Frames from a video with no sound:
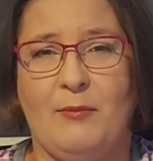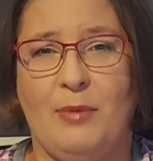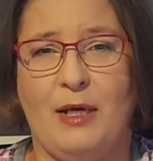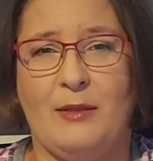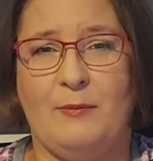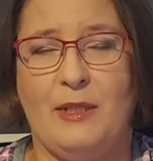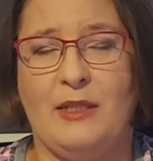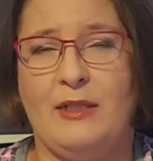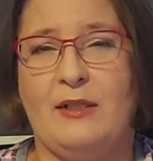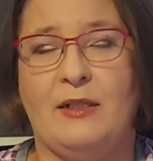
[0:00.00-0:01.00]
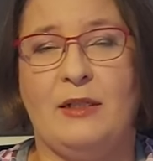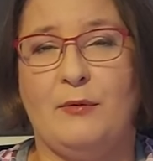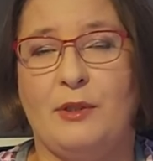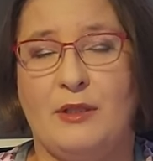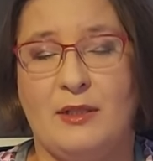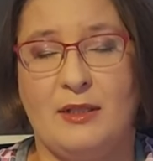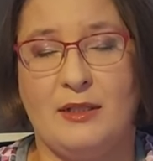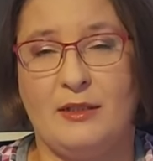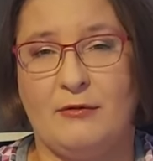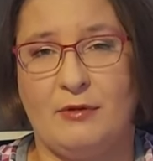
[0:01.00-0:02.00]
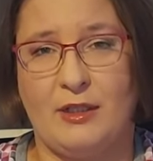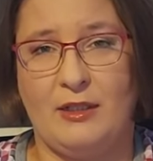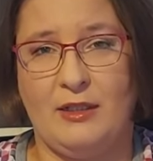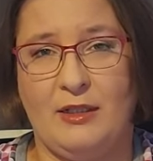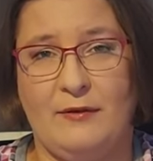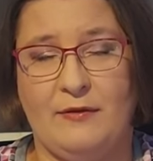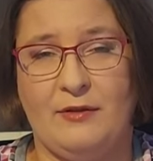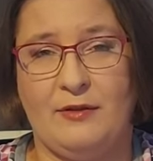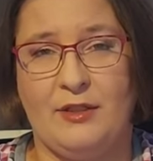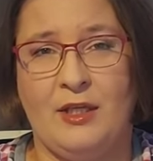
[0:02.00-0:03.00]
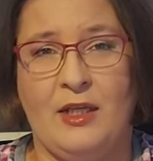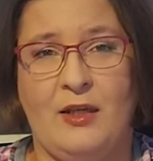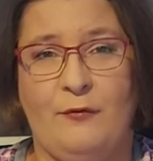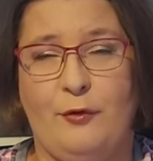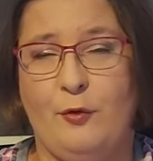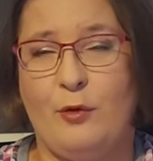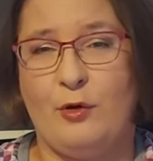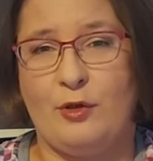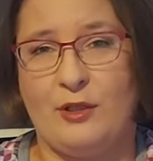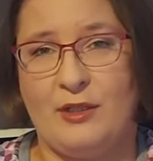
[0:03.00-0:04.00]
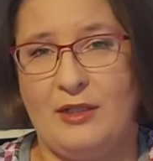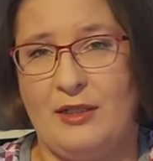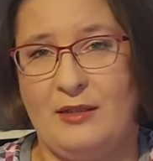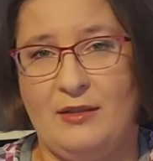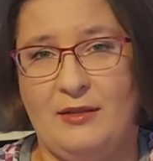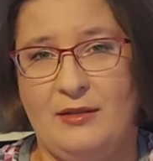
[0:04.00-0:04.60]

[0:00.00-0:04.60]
But basically they were disintegrating after a few washes and